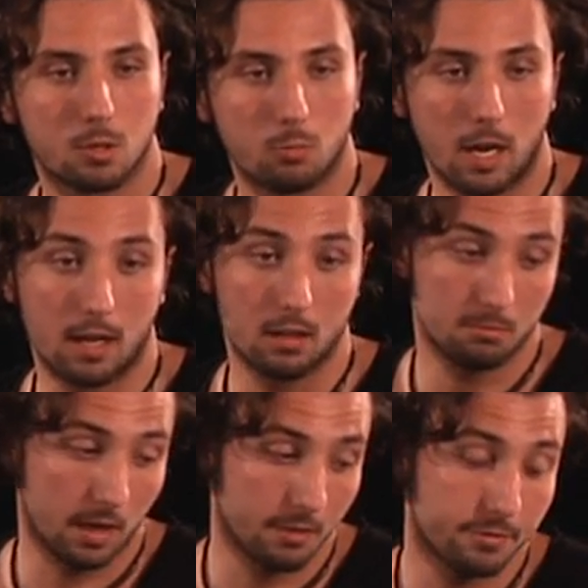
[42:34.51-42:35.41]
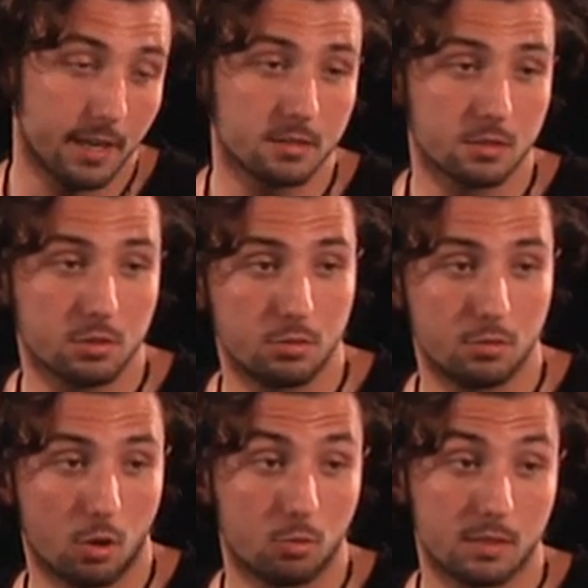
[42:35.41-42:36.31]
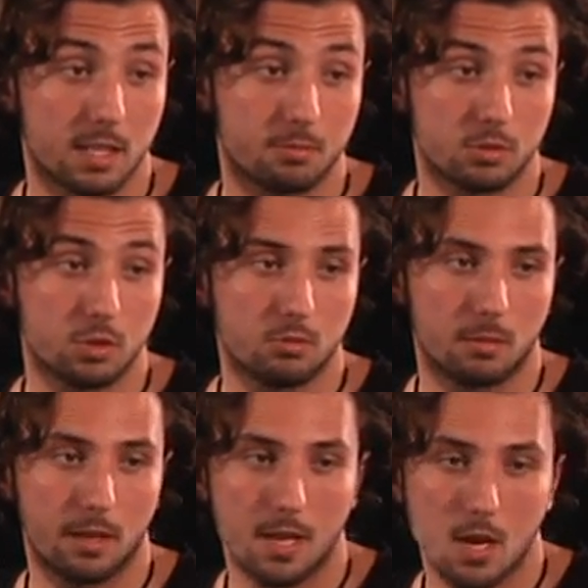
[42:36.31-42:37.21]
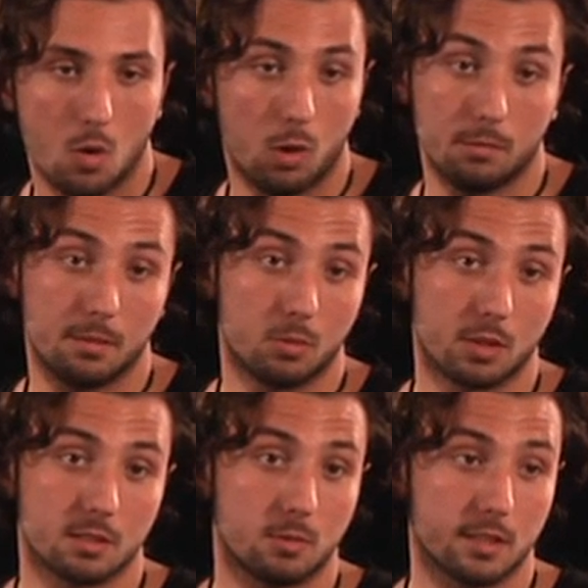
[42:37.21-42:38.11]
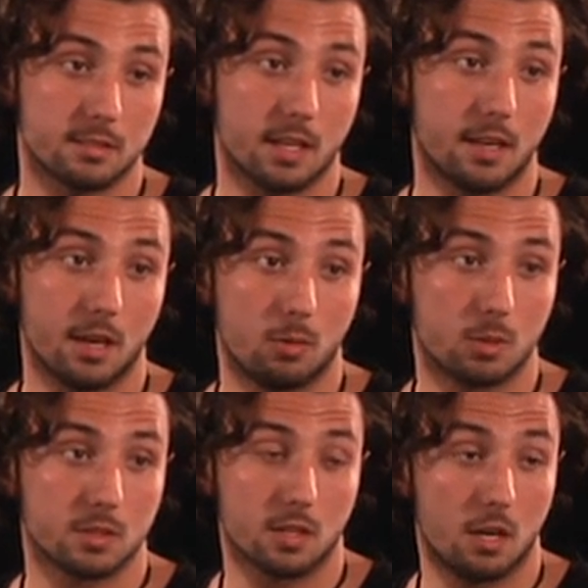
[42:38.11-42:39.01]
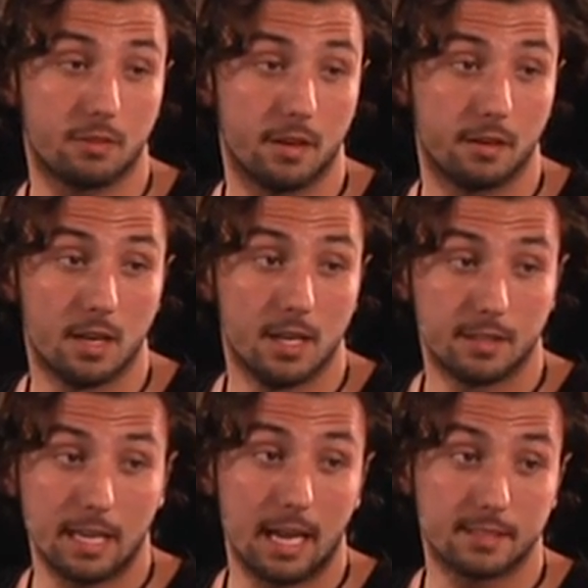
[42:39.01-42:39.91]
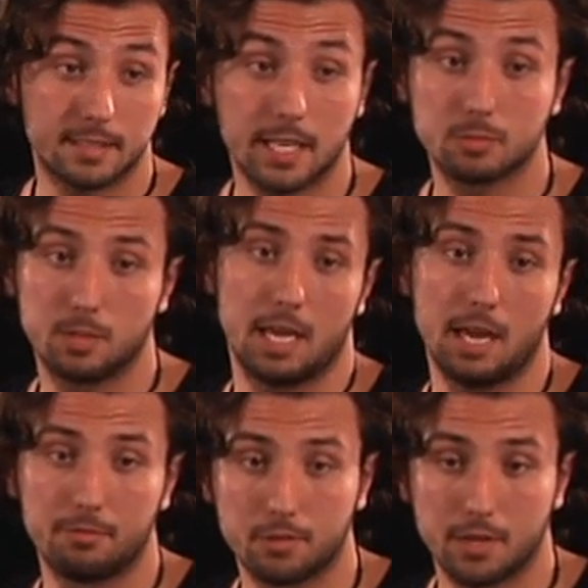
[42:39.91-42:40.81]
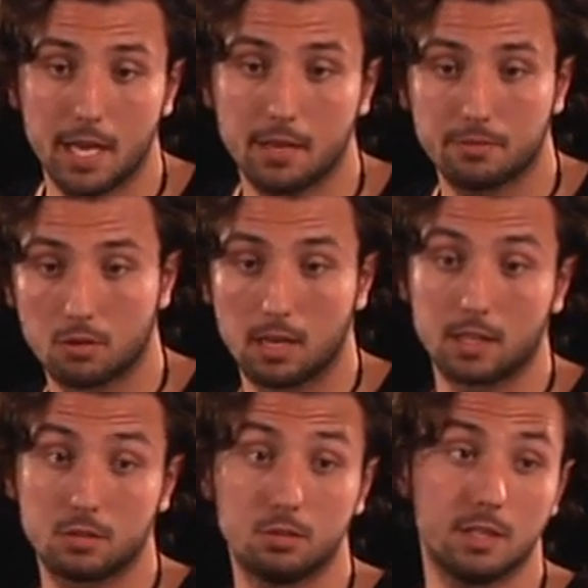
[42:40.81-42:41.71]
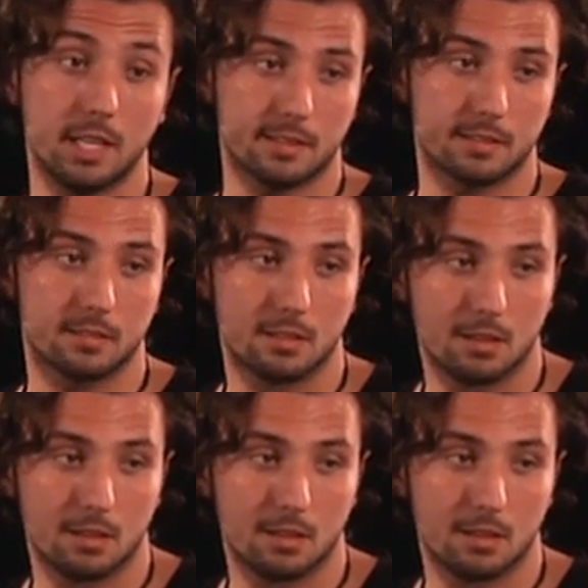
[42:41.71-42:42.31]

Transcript: While my friends who only slept with 2 women, one maybe was a one-night stand, the other one was a girlfriend, they had sex with every day for like 2 years.